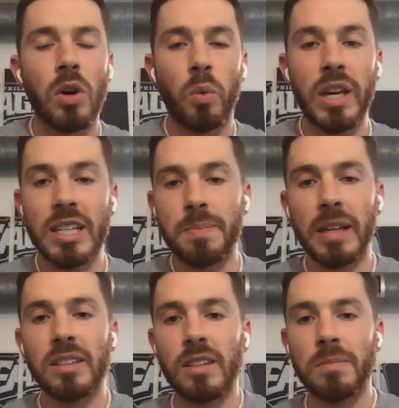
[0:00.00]
We
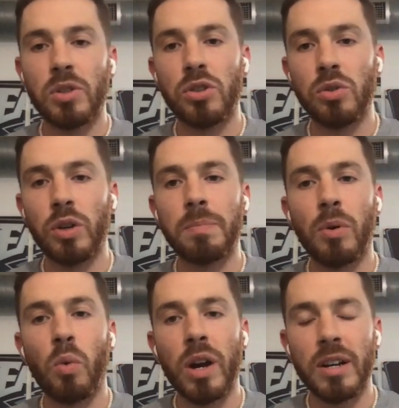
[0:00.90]
expected them to do it,
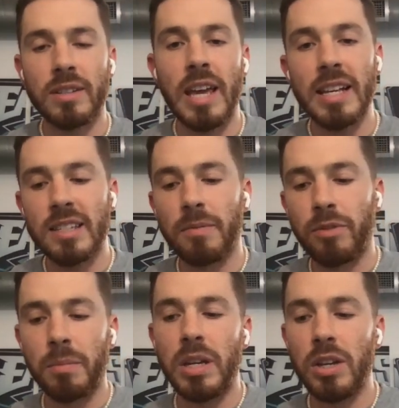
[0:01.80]
but where it takes them
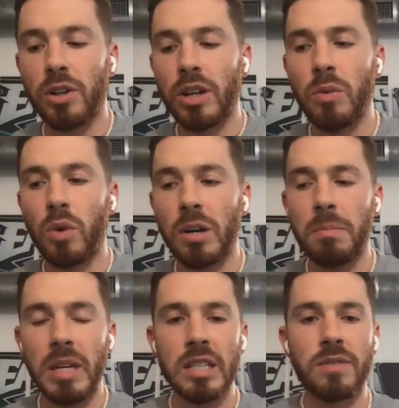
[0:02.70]
from here and what it
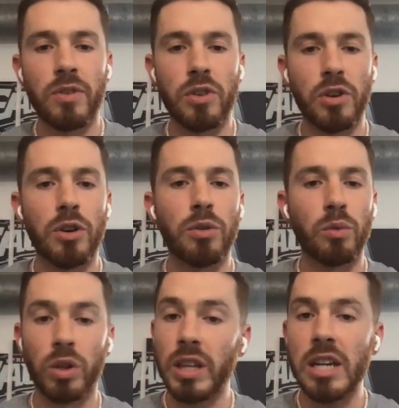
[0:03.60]
means for their
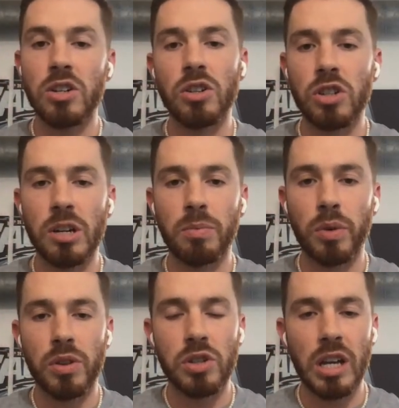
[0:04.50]
relationship
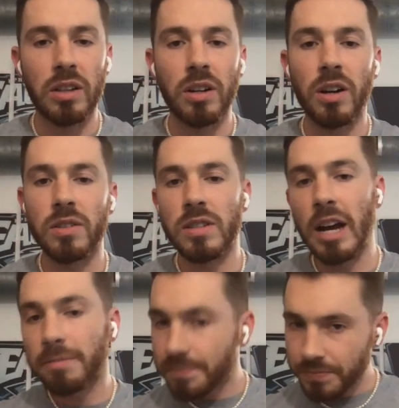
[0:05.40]
with Jalen Hurts.
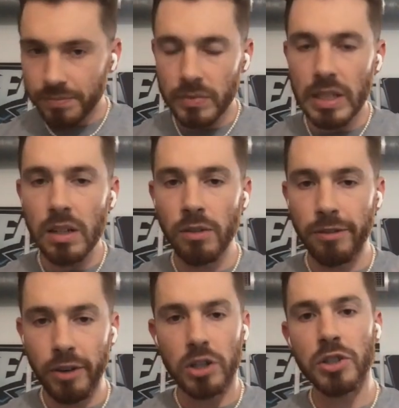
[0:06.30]
Now,
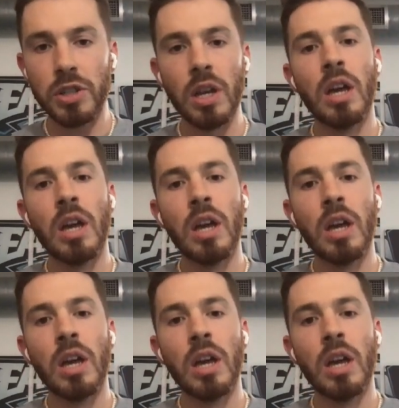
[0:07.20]
first,